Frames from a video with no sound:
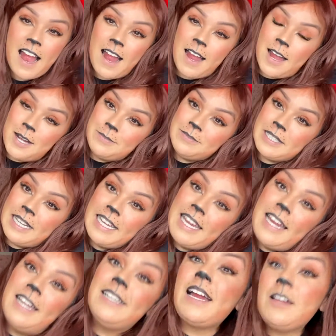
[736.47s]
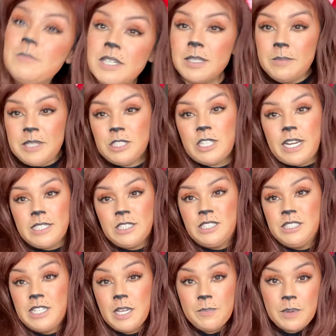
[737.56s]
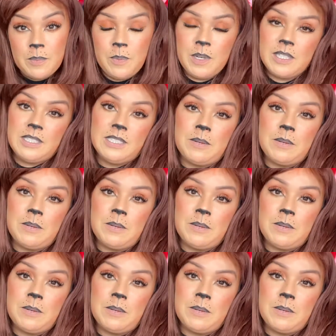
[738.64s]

Um, again, I'm going to be trying to keep up with